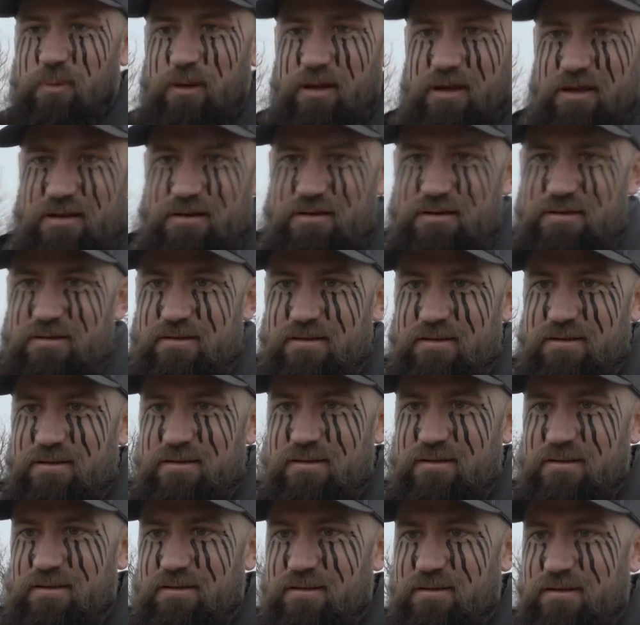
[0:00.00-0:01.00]
man.
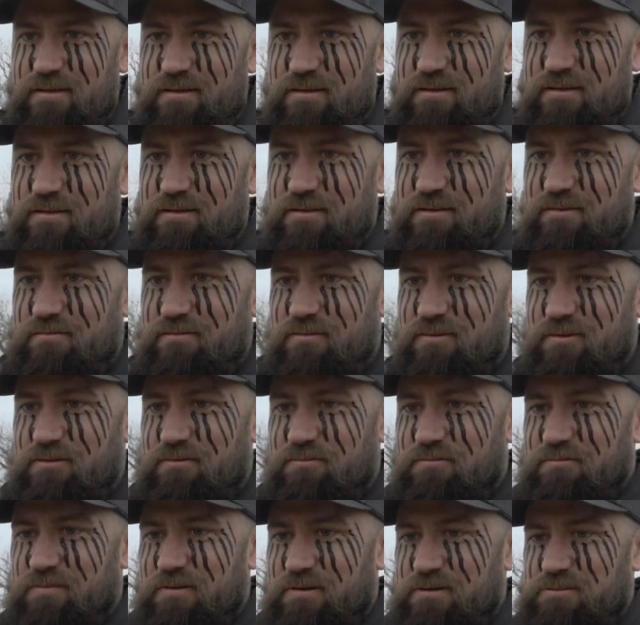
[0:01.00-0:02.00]
For
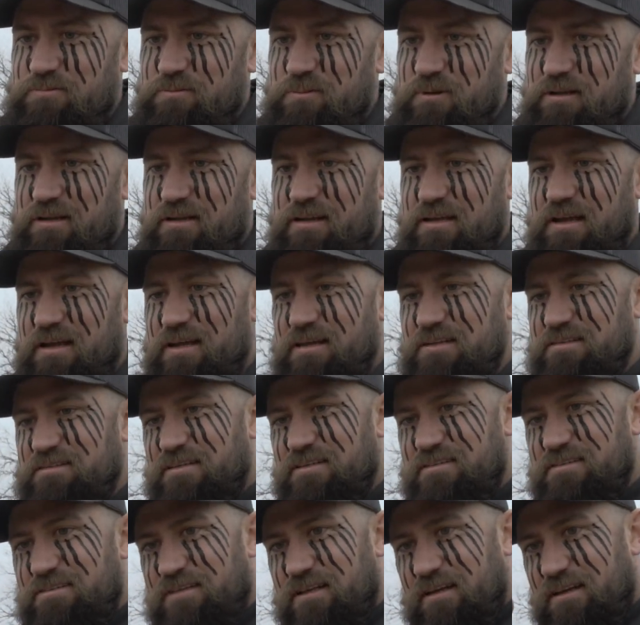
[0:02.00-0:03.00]
you fixed blade guys,
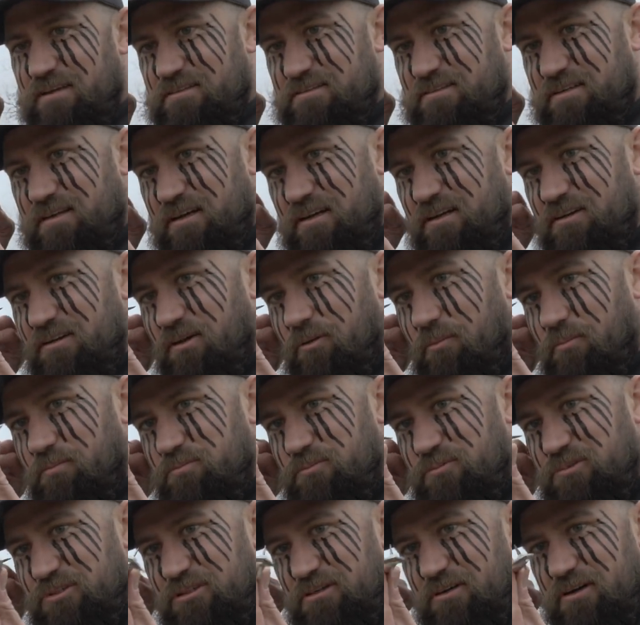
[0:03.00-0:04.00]
that thing's cutting a
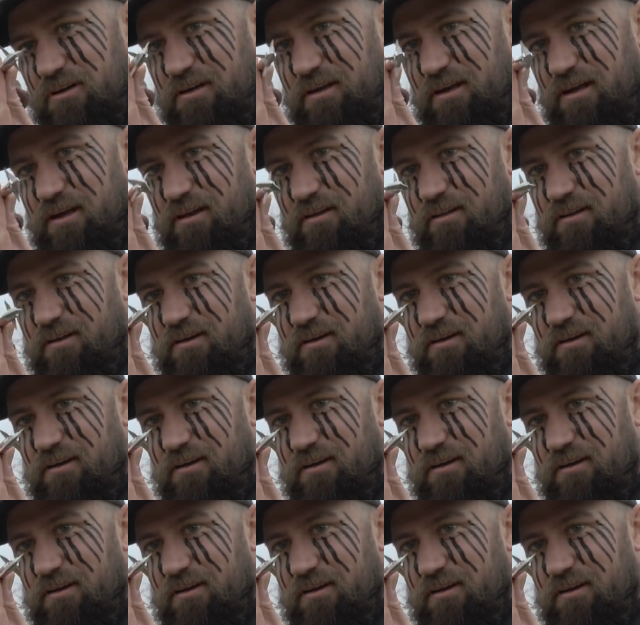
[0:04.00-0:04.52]
chunk out of